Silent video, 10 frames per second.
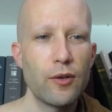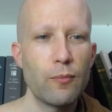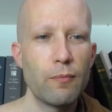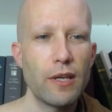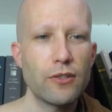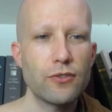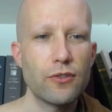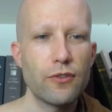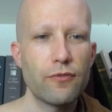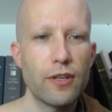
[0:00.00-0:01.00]
sure you've
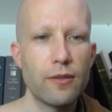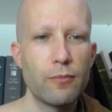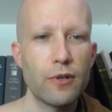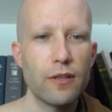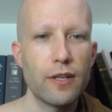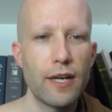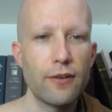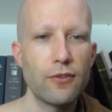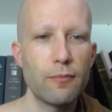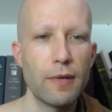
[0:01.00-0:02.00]
read the booklet, How to
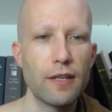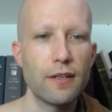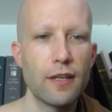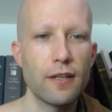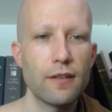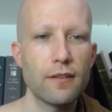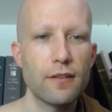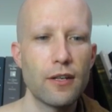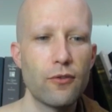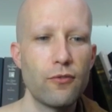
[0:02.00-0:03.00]
Meditate. Now,
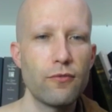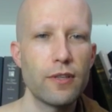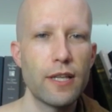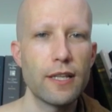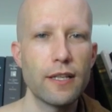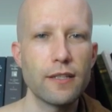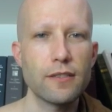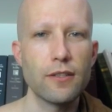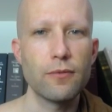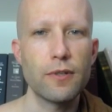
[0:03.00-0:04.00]
hopefully that link still
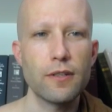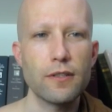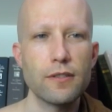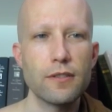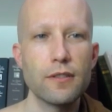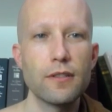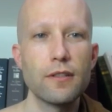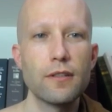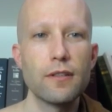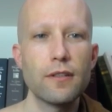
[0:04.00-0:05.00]
works.
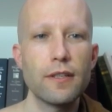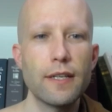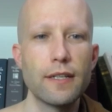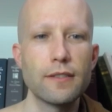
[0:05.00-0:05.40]
Yes, it does.